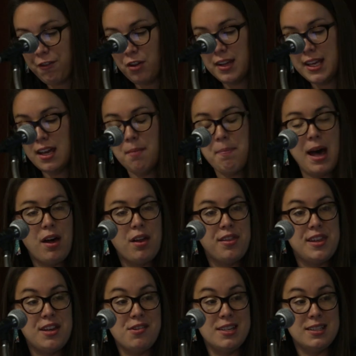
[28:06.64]
fully
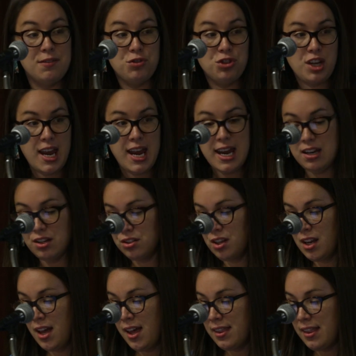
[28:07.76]
about theories of change
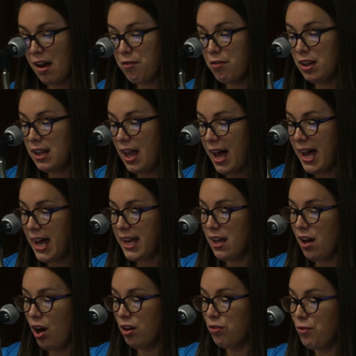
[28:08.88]
that
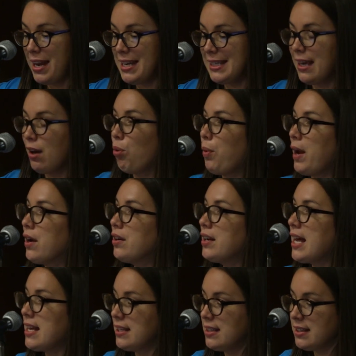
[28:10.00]
rely on raising
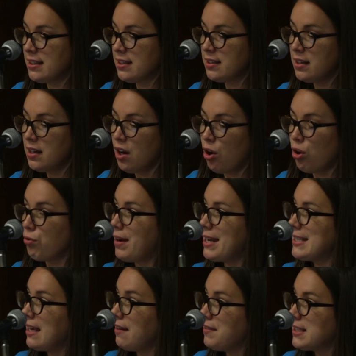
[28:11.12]
awareness or
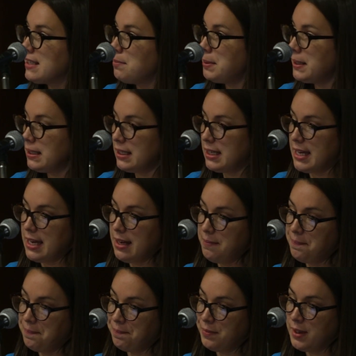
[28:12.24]
raising visibility.
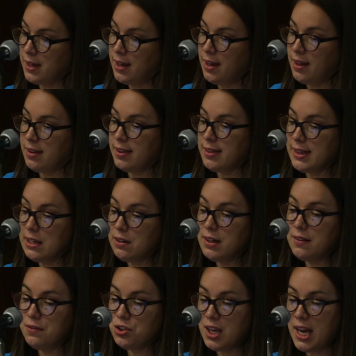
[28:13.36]
The
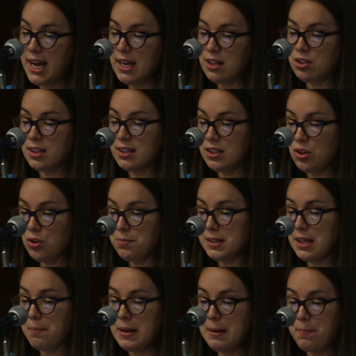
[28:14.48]
theory of change assumes
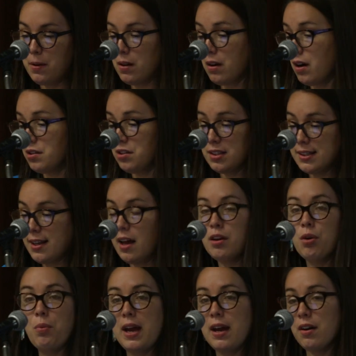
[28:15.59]
that people are just
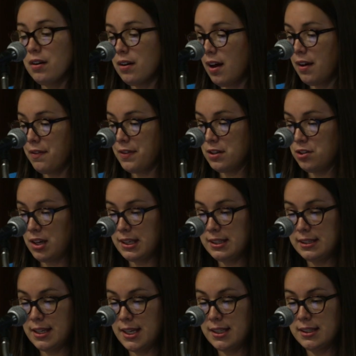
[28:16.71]
unaware of
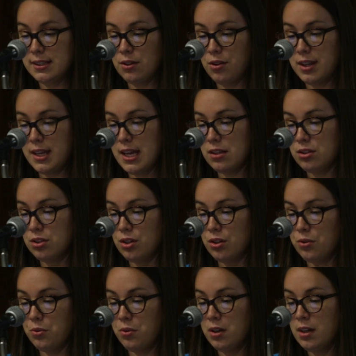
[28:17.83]
injustice or the
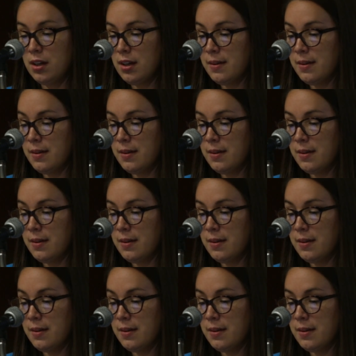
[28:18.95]
issue,